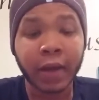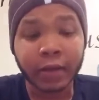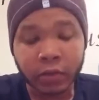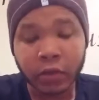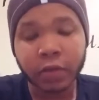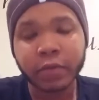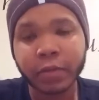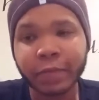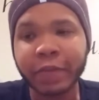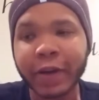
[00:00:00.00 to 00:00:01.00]
and I deserve
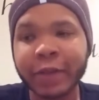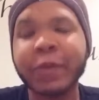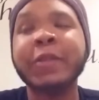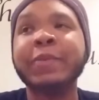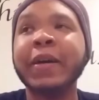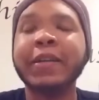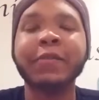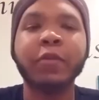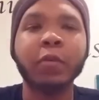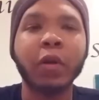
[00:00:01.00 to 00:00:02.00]
some fucking
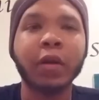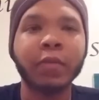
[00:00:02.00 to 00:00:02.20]
respect for what